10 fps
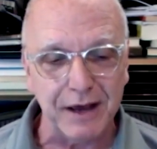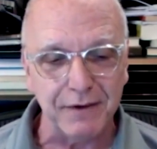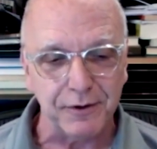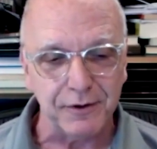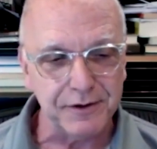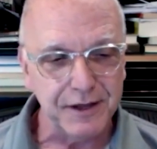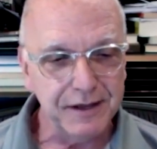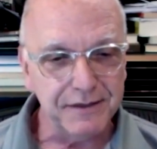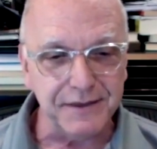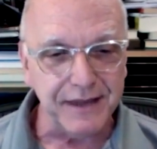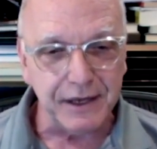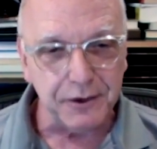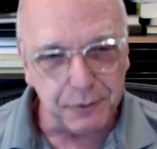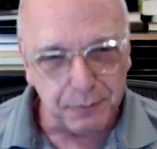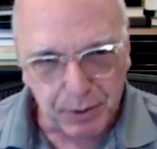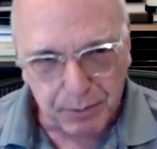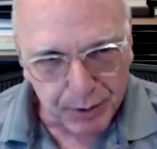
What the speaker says: efforts that they could do boom,